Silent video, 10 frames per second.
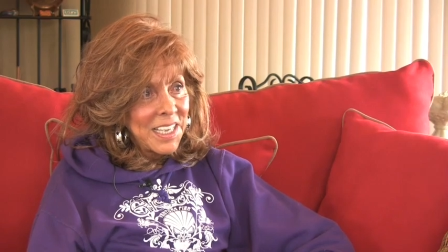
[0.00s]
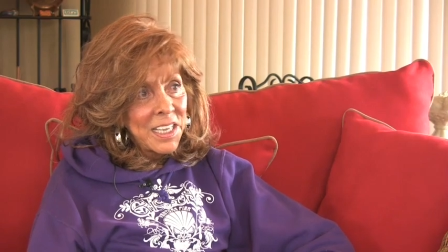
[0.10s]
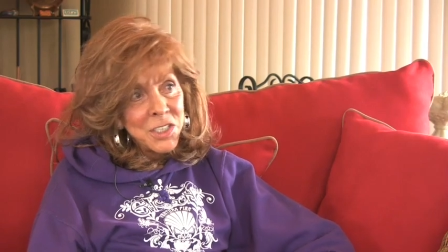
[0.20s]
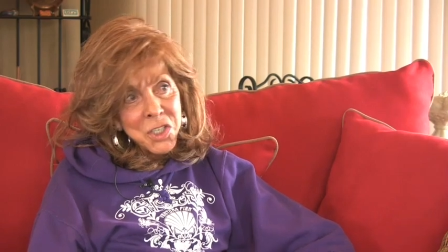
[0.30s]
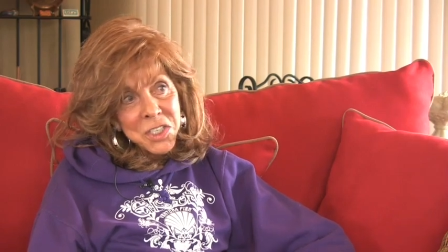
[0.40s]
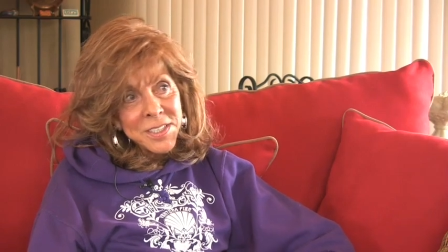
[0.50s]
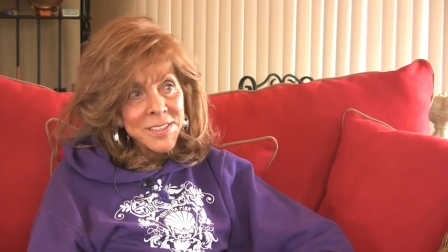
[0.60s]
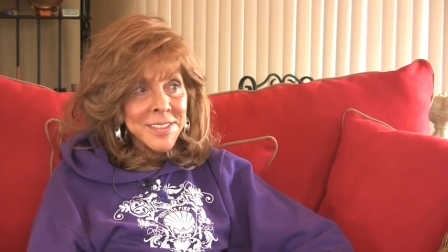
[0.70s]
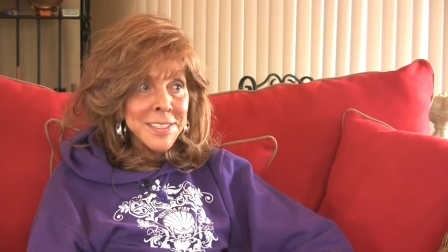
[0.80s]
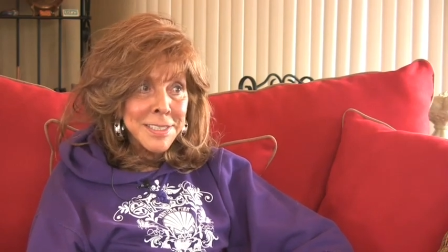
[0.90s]
And
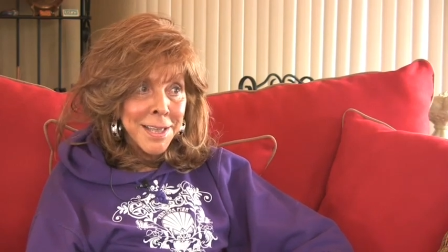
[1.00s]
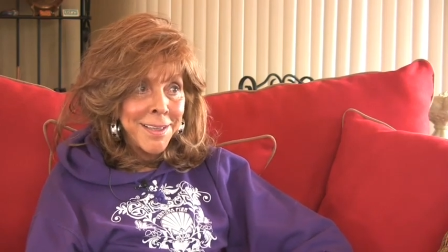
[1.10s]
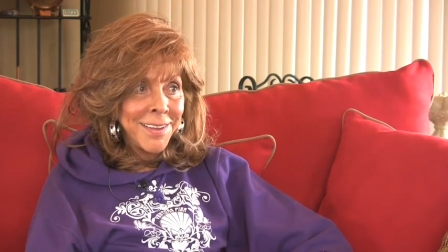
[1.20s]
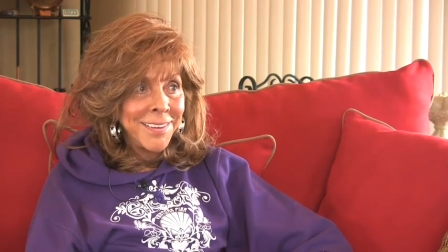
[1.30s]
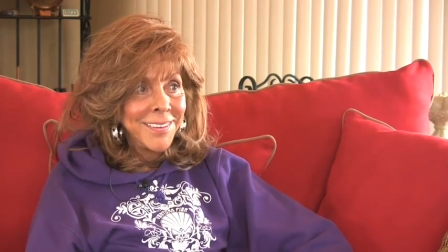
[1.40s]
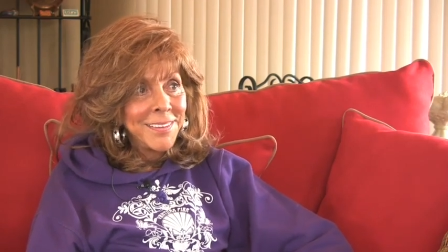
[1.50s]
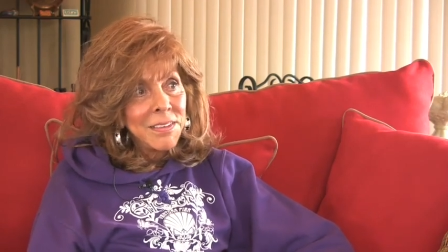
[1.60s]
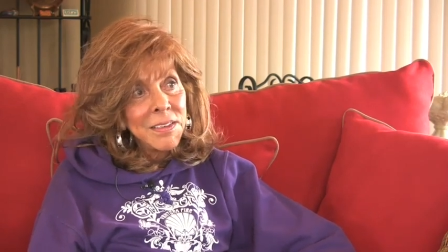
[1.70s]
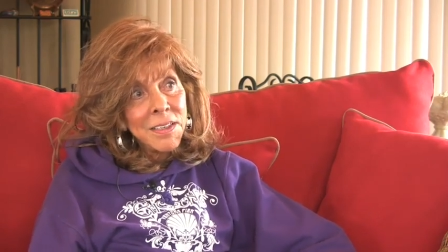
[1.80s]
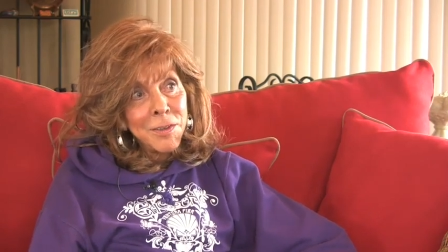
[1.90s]
Jesus is saying,
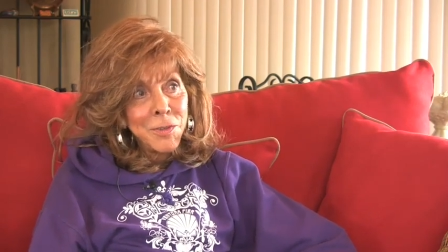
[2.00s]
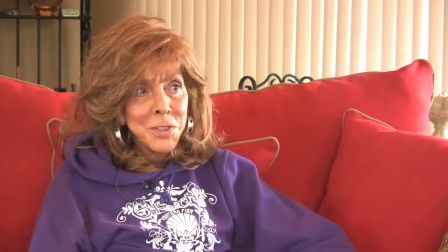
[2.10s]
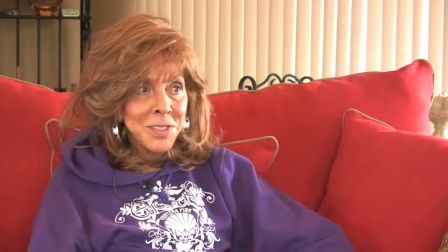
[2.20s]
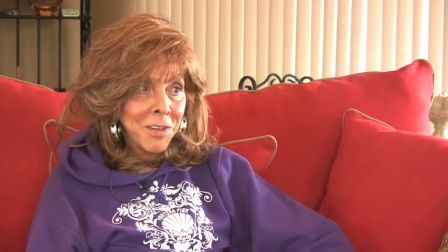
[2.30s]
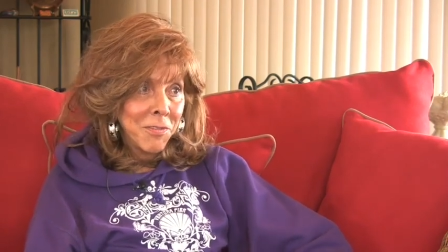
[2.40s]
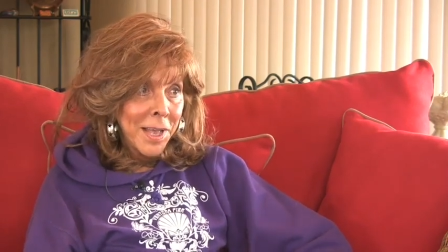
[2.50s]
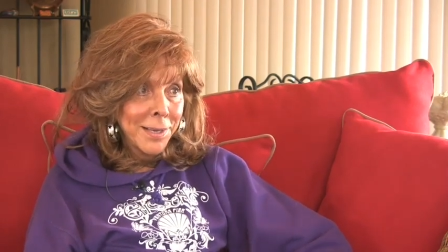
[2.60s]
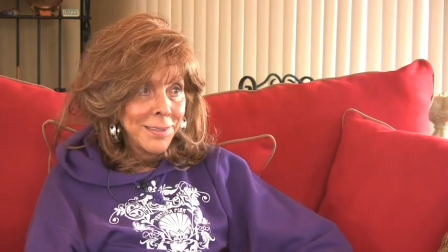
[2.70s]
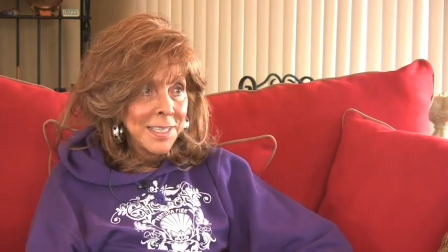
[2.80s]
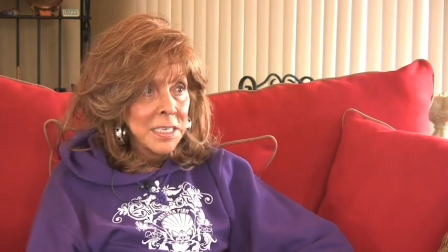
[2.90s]
give yourself
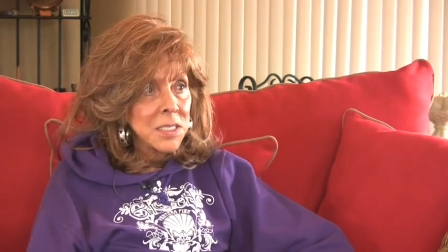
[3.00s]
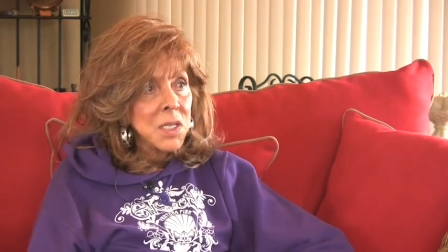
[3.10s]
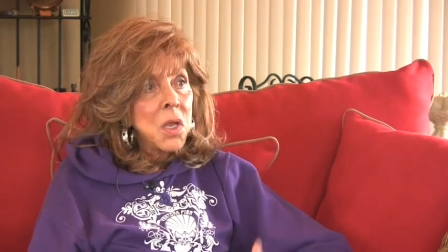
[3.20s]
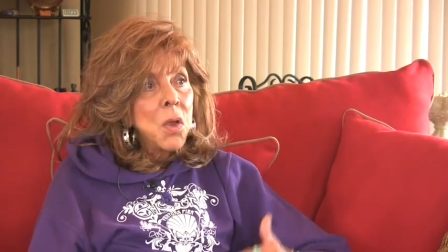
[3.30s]
accolades